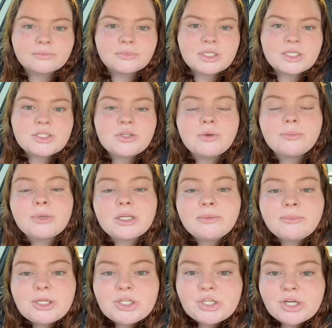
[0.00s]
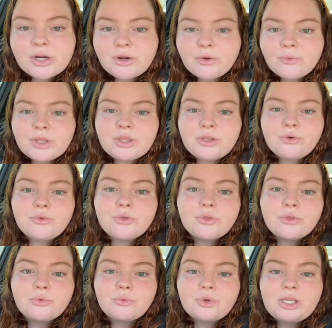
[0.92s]
So I'm going to be sharing with you
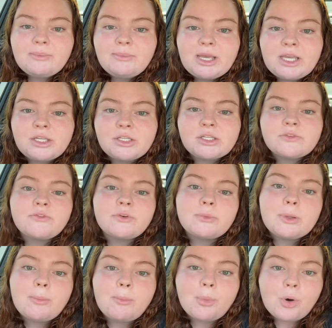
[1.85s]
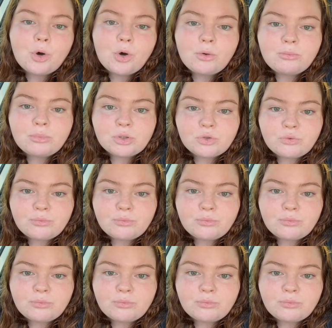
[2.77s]
3 pages from the Ball Blue